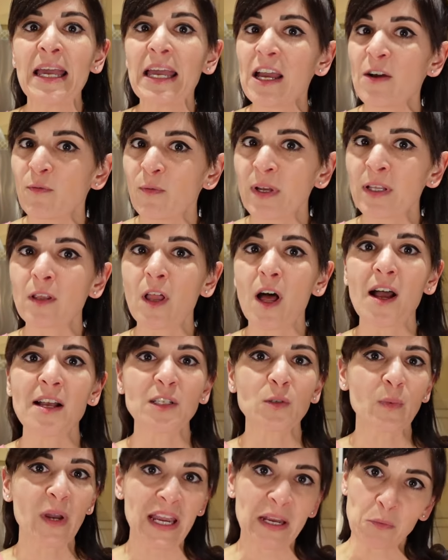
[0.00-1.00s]
If we
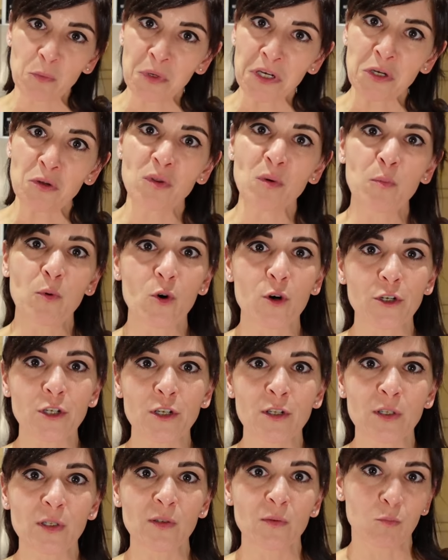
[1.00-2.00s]
lost weight, we knew the
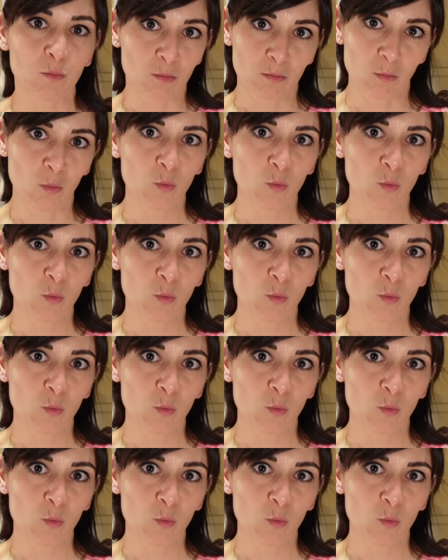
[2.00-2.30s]
portions